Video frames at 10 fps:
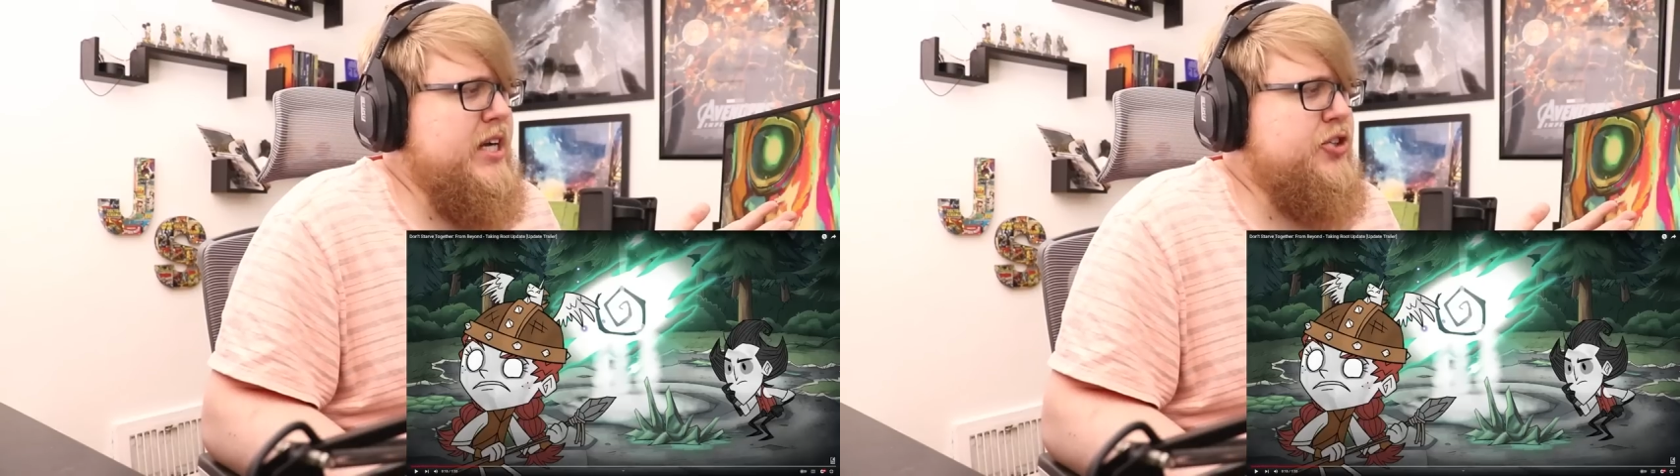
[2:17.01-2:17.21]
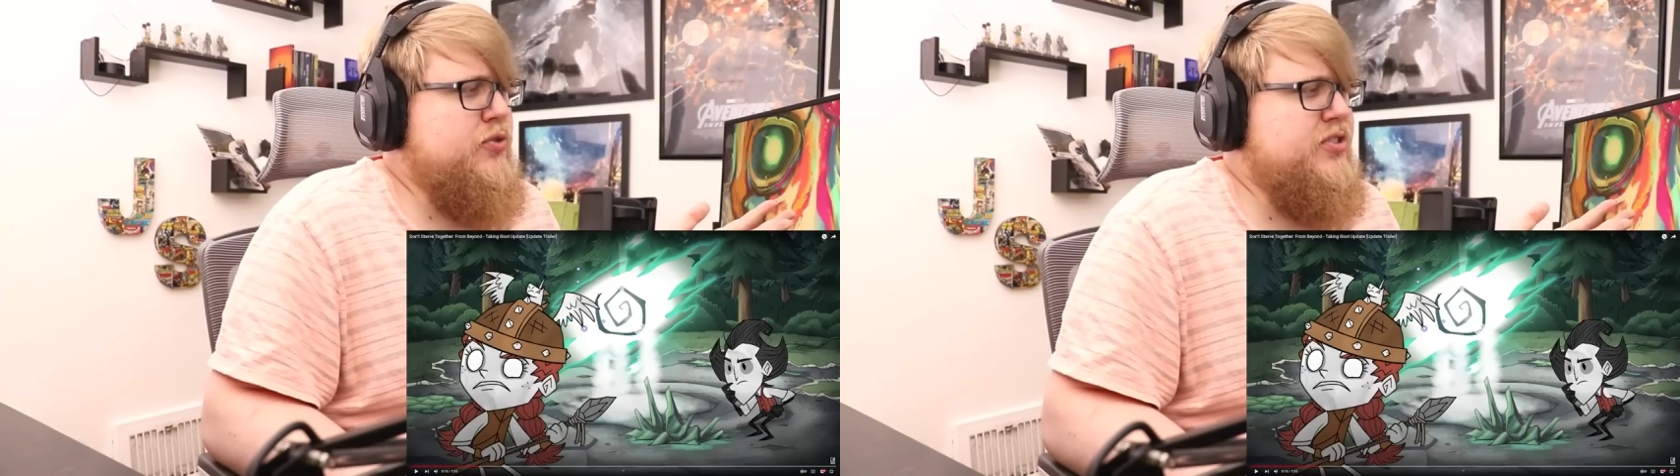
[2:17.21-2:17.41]

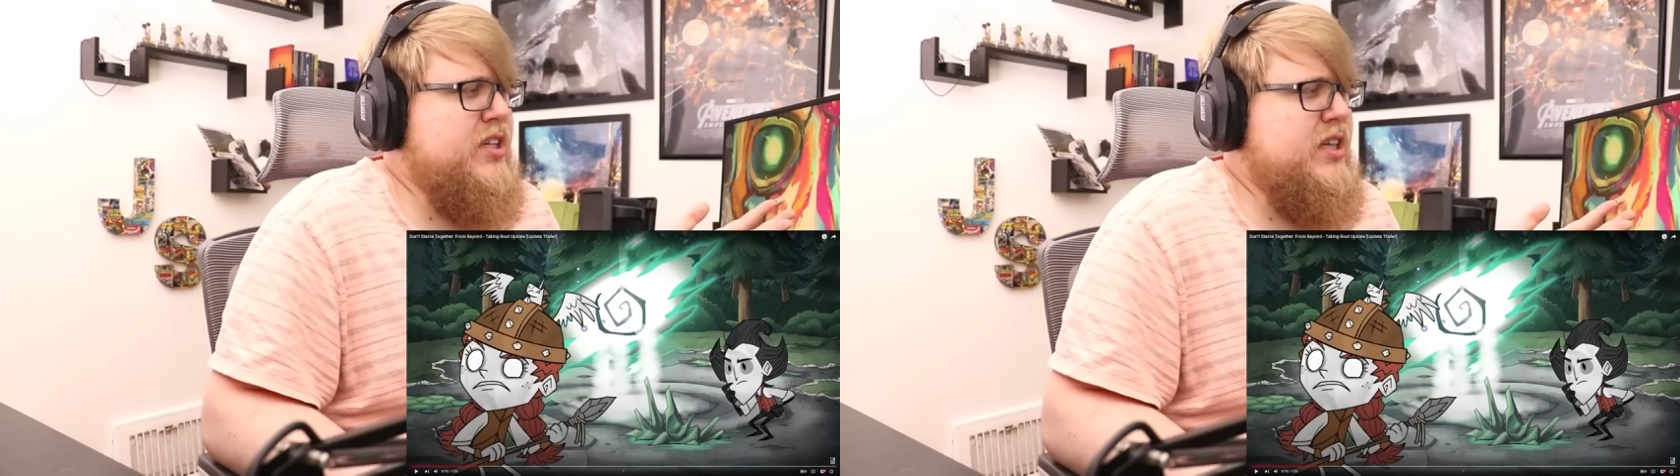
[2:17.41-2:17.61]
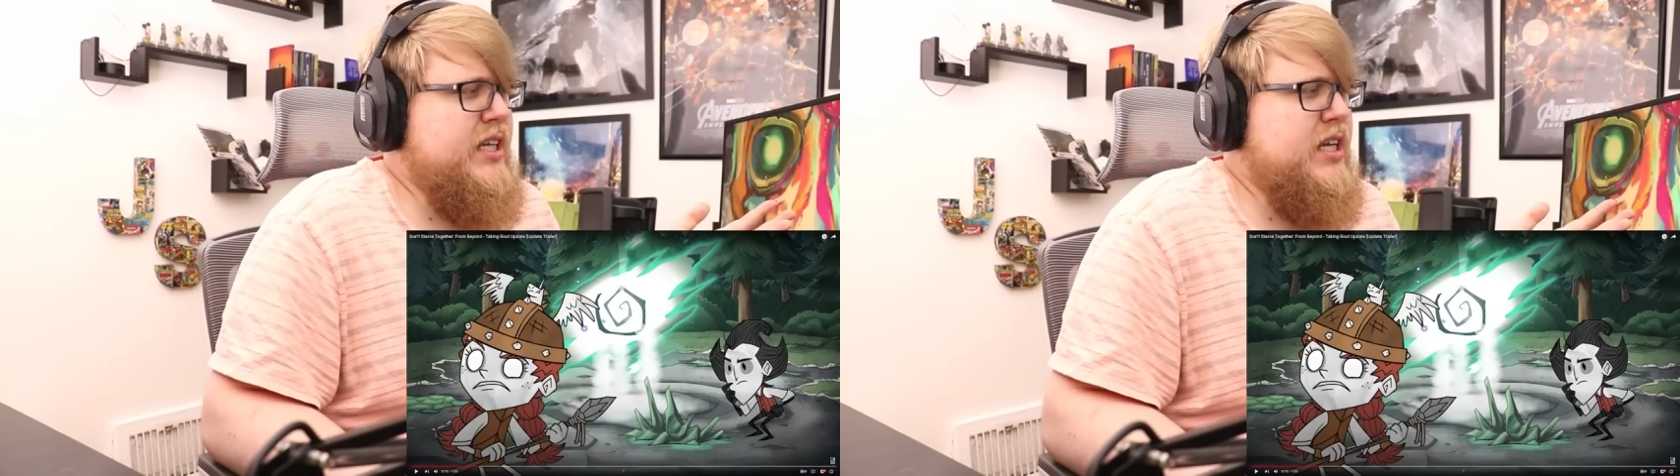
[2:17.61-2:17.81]

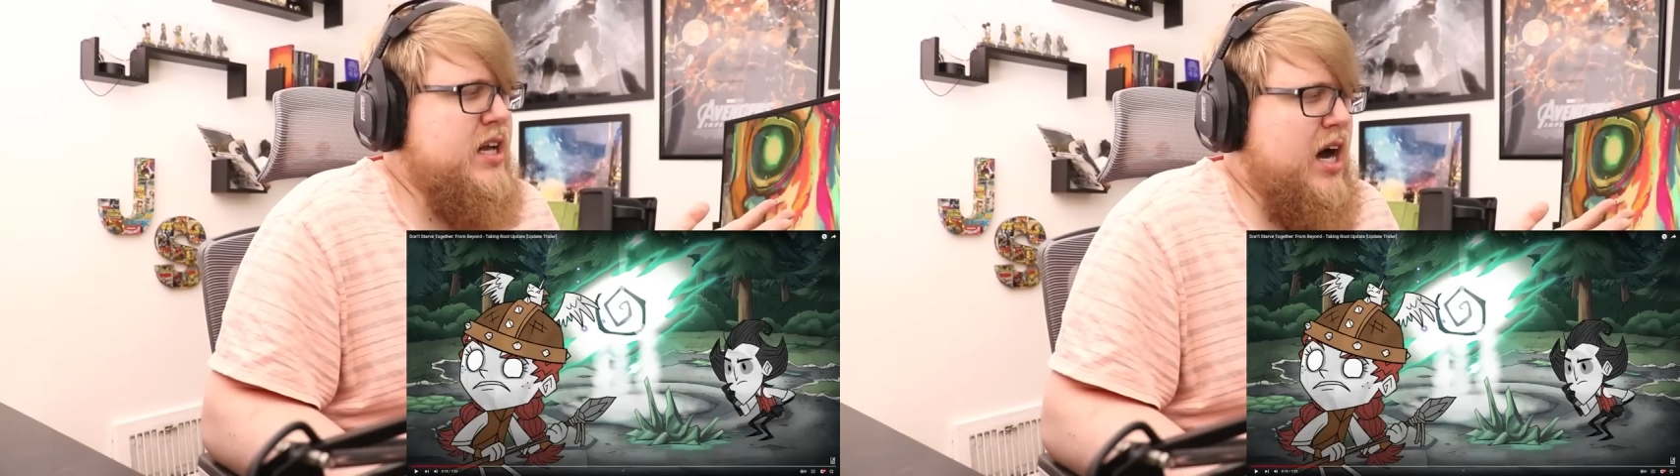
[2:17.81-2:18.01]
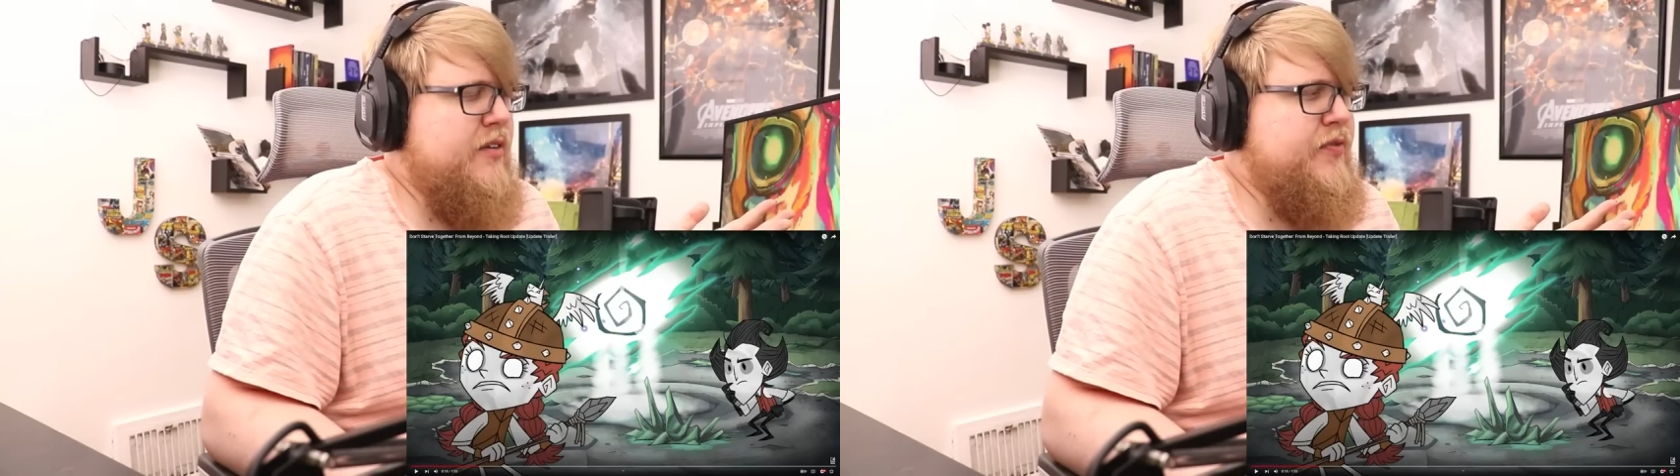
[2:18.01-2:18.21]
interestingly
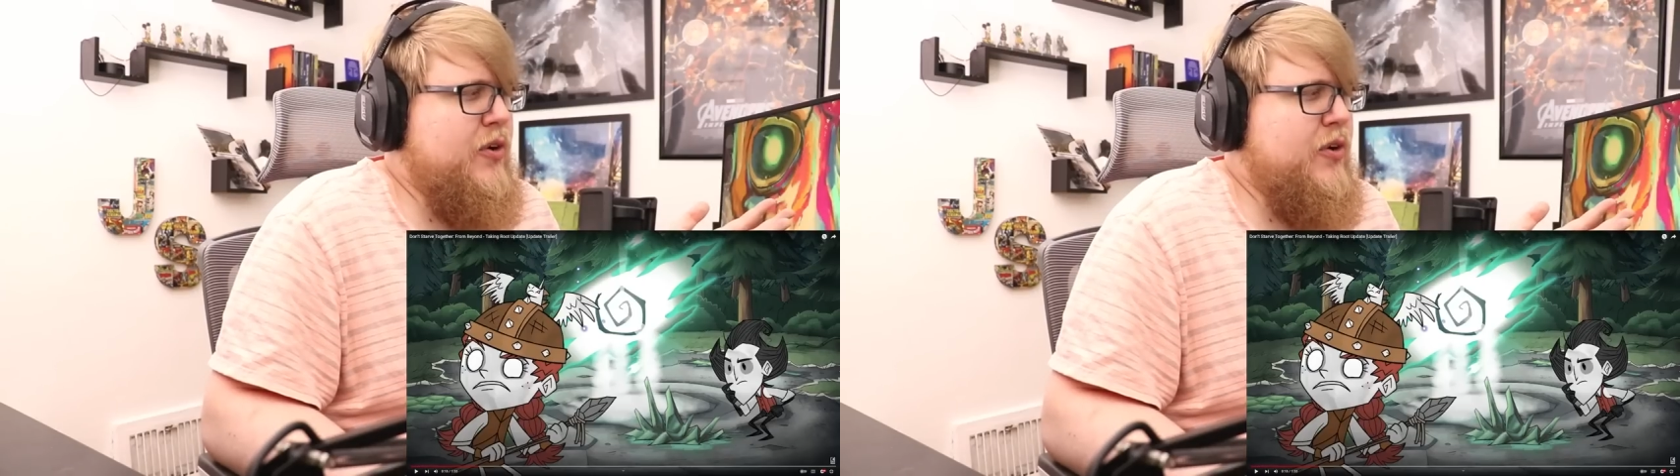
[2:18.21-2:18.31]
enough,